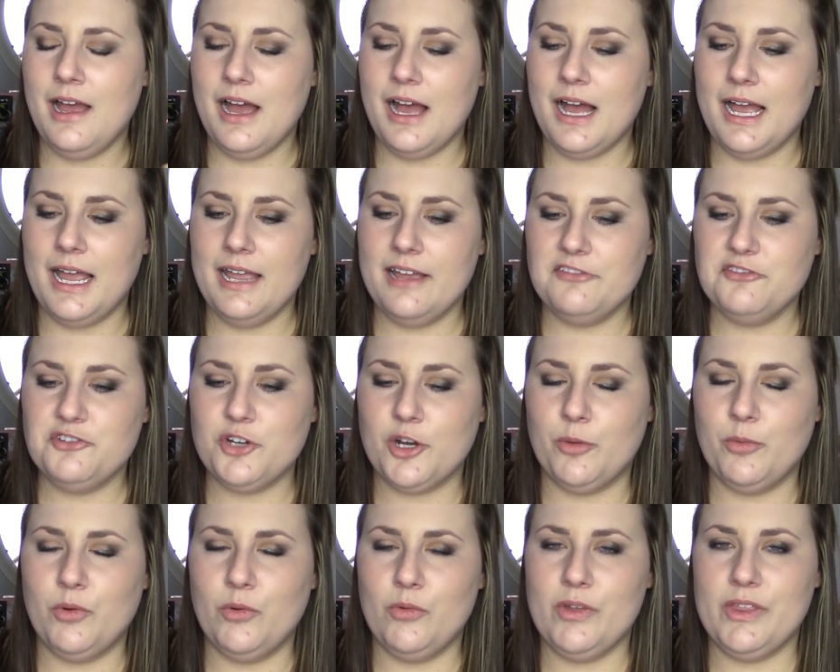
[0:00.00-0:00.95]
I have
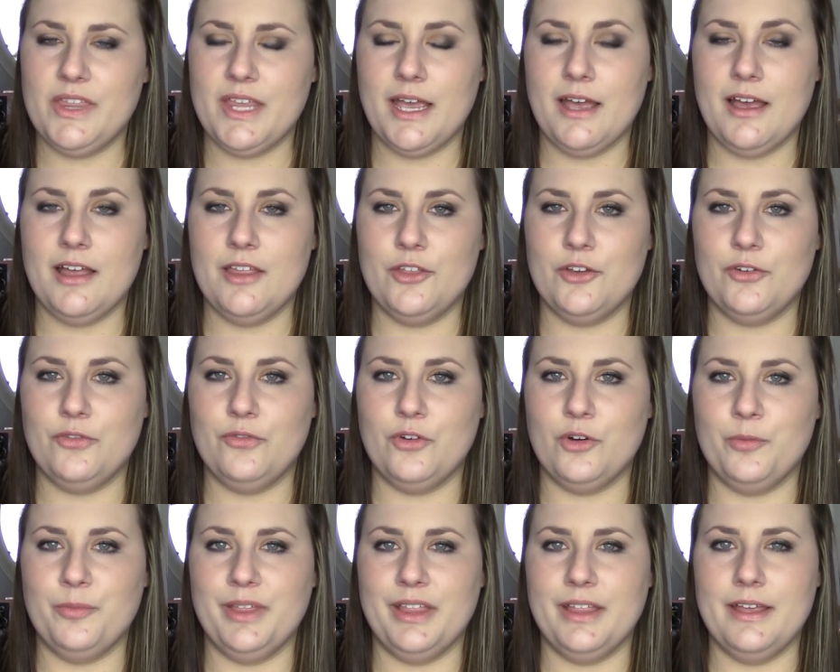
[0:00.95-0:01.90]
trouble with that other
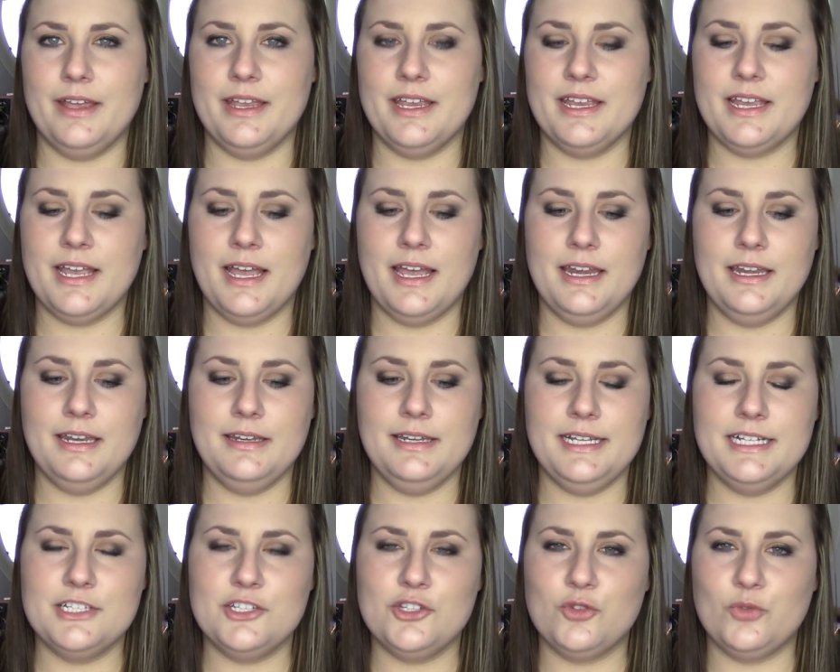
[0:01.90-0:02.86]
formula. It kind of
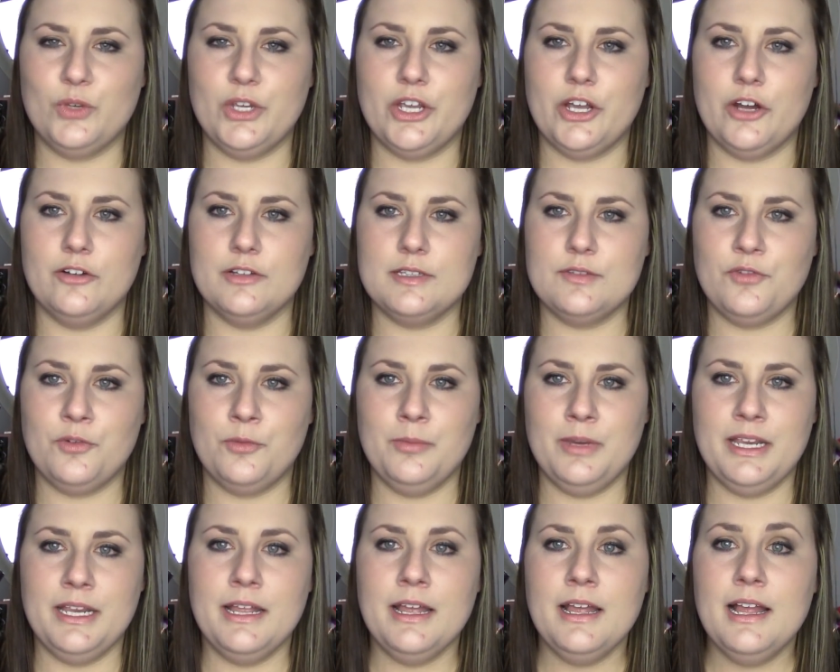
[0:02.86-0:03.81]
needs three coats for
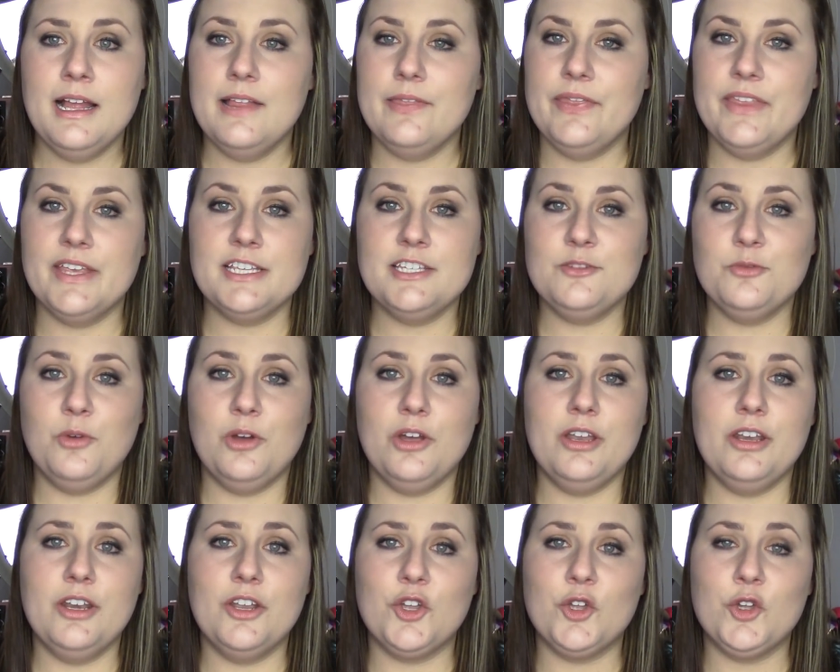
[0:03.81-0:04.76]
me. This
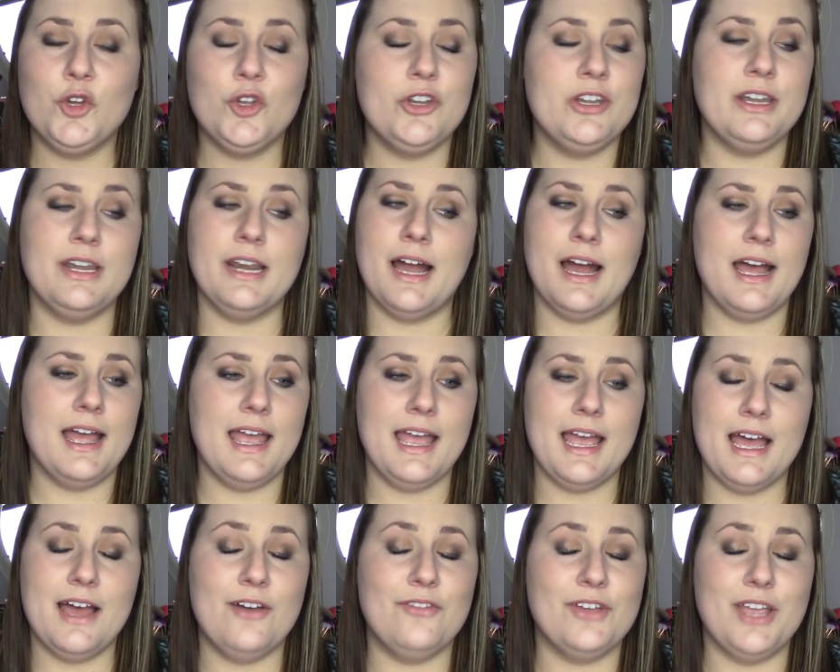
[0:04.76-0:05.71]
one could not
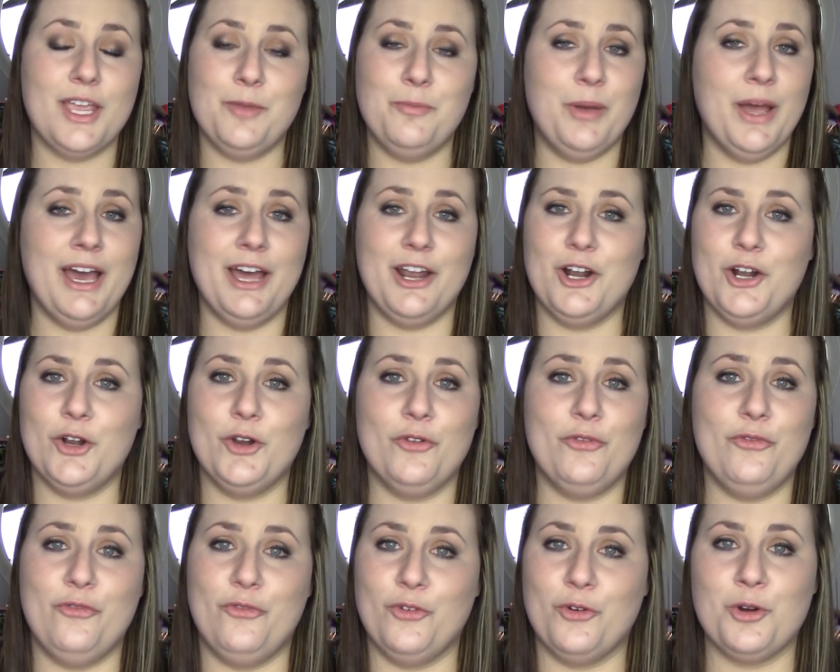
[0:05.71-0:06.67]
have a better
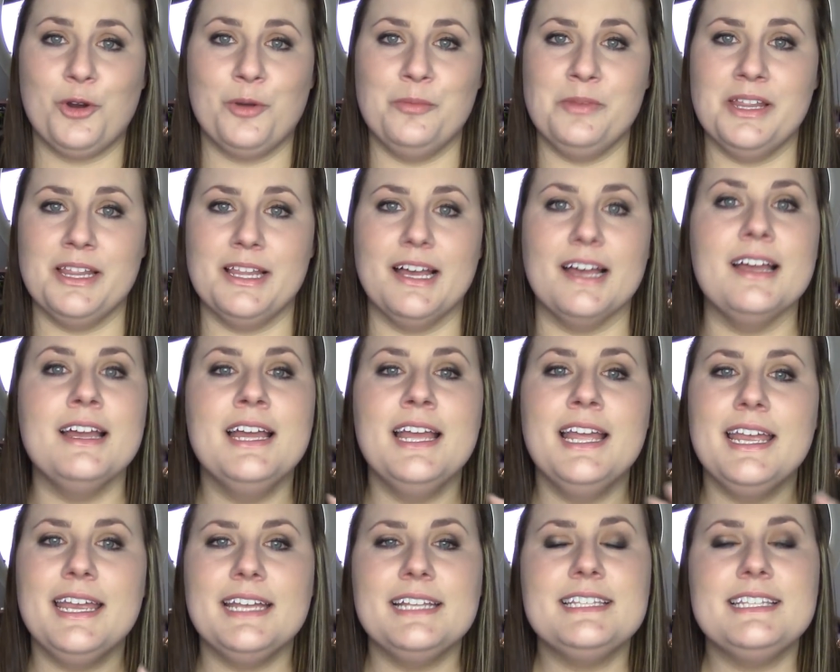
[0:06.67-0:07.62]
formula.
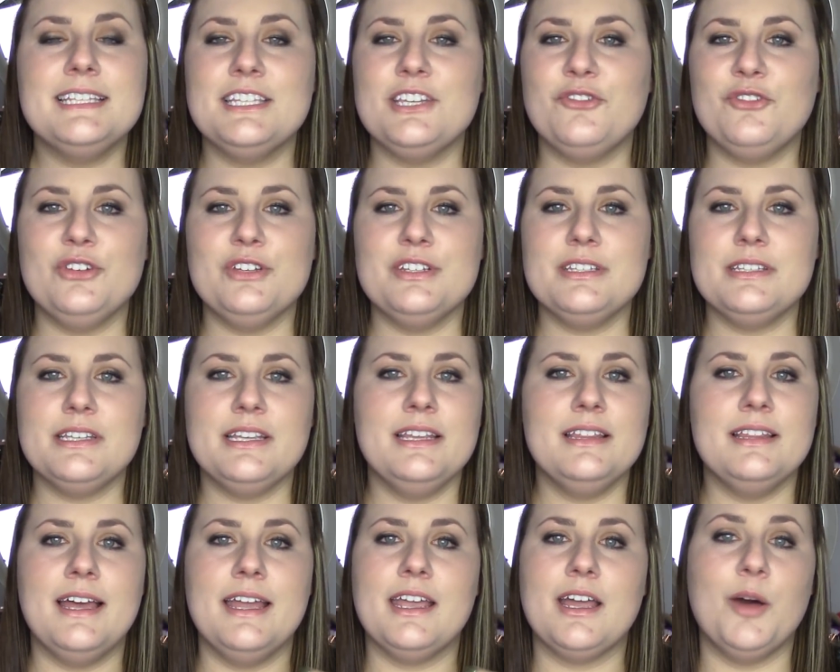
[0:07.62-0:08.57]
It seriously
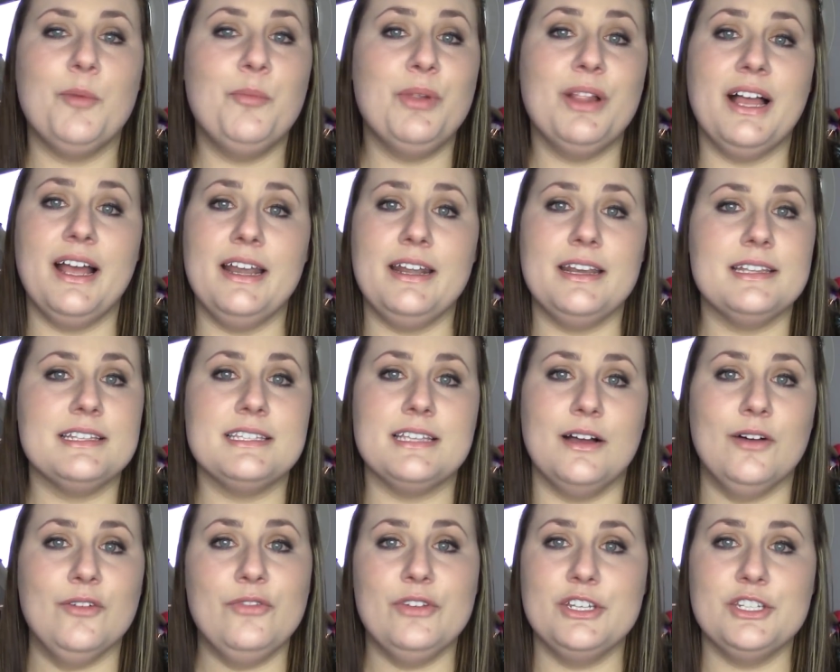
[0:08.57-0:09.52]
like applied
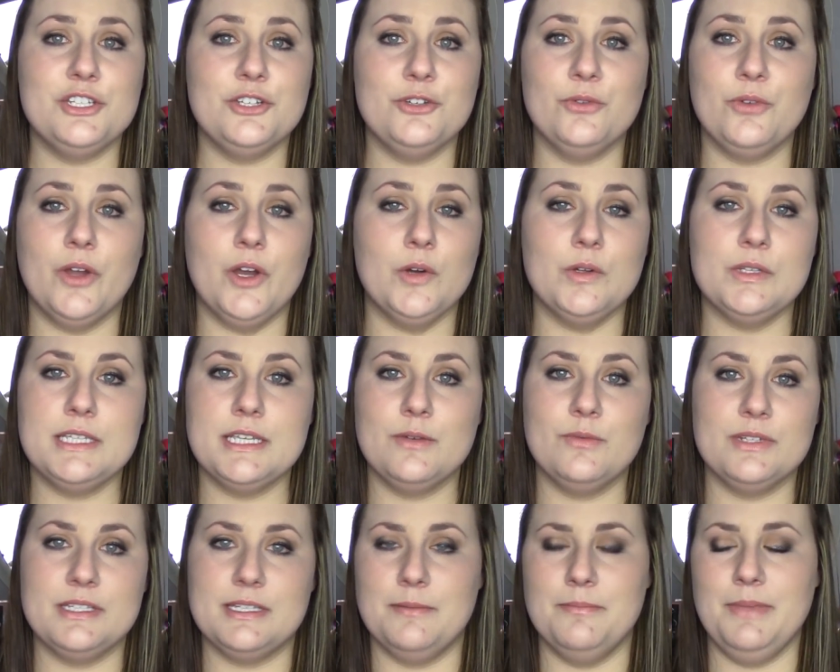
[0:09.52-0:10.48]
itself in two coats. It
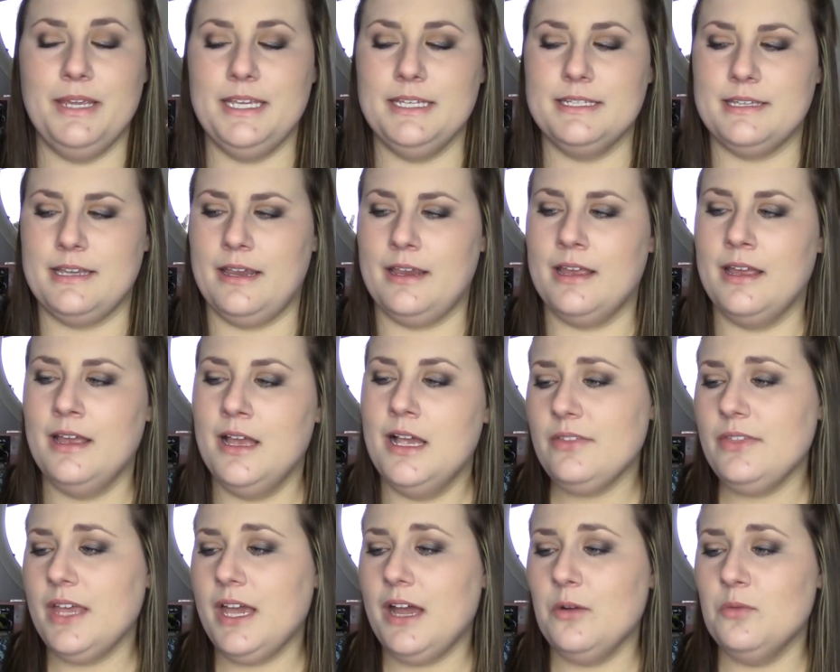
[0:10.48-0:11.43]
was amazing.
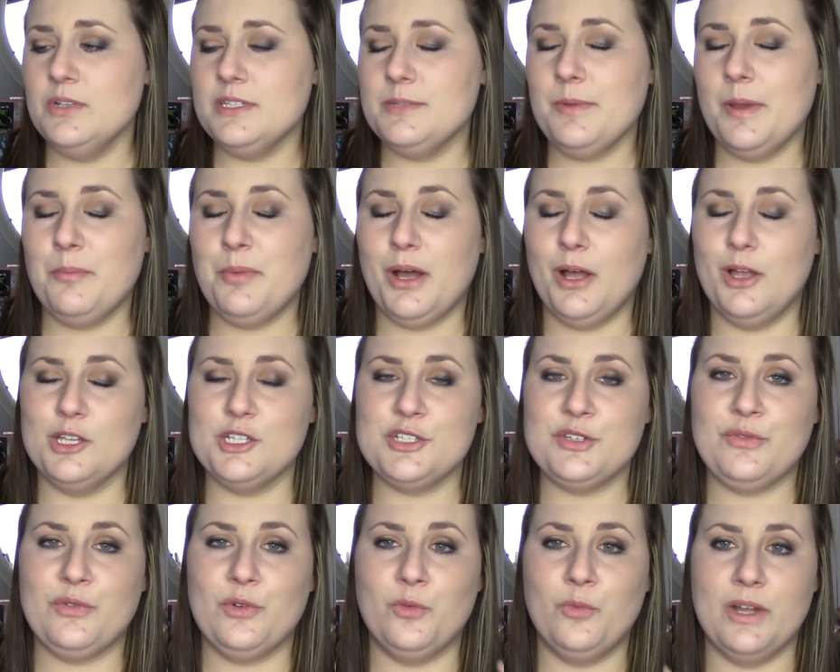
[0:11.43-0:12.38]
That was my
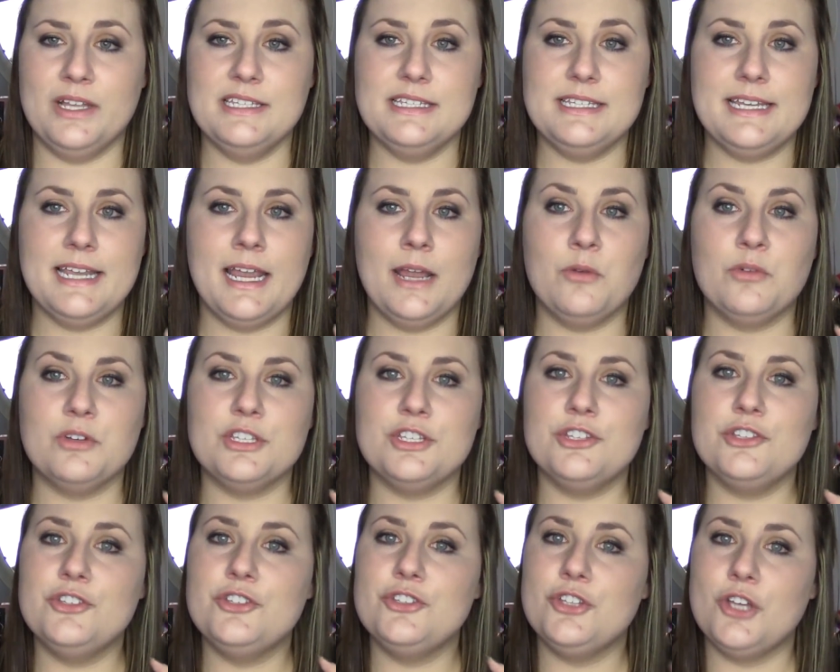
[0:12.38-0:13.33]
polish for Wednesday. I was
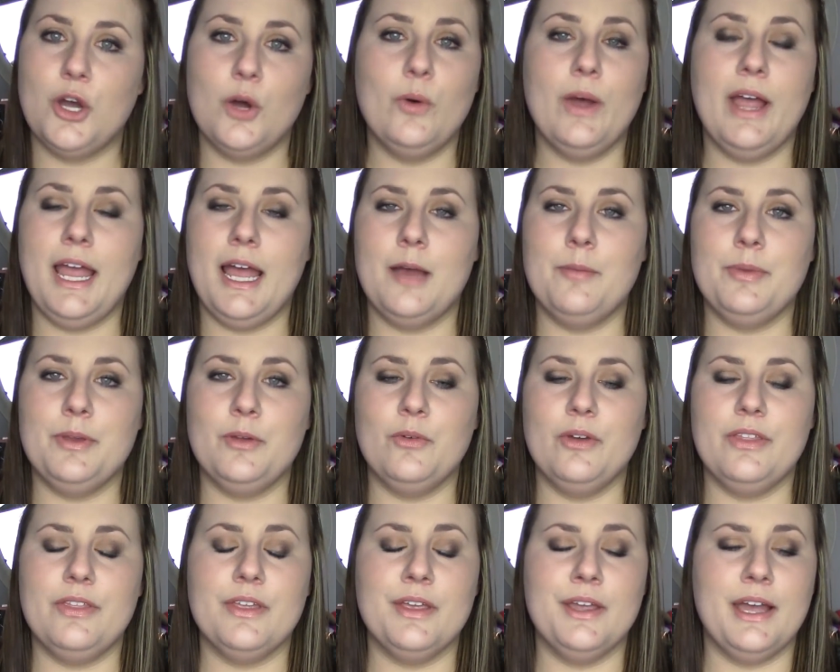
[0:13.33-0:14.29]
so happy
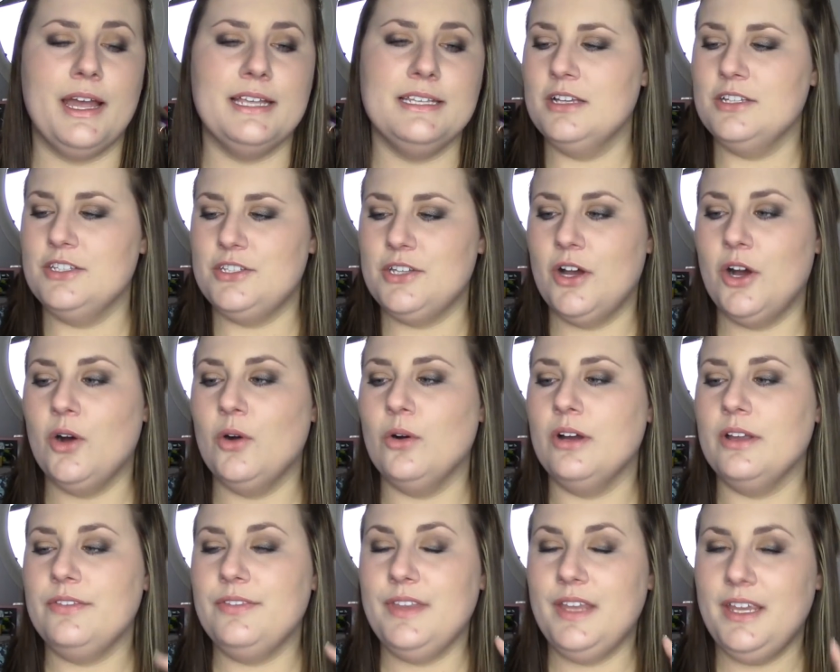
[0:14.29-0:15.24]
with it. I so
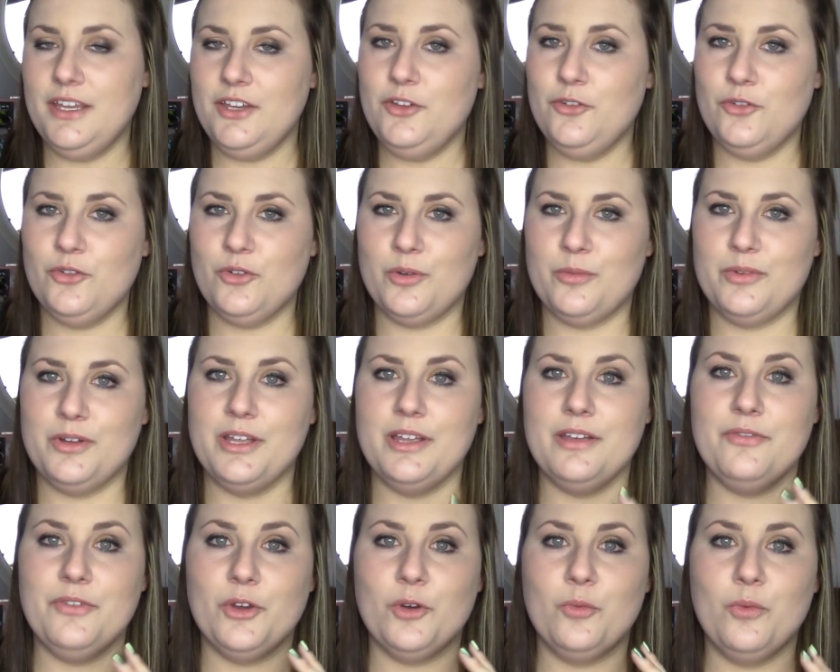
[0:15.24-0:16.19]
thank you, Norma,
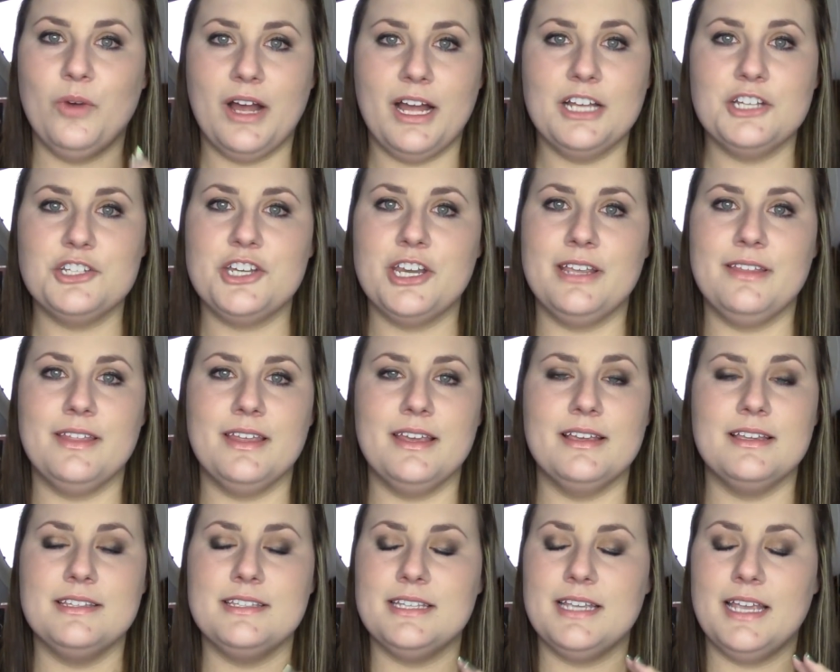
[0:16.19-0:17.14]
if you're watching
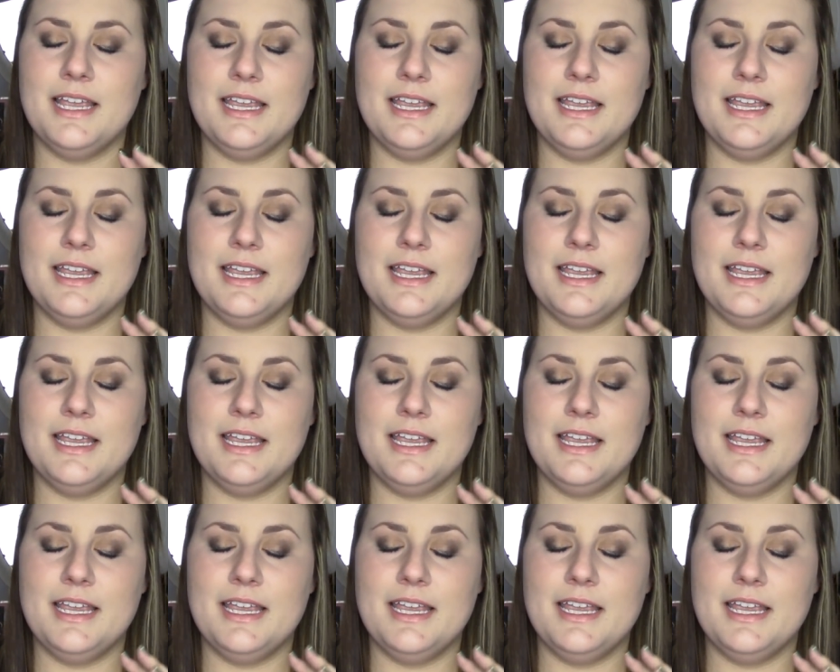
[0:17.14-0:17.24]
this.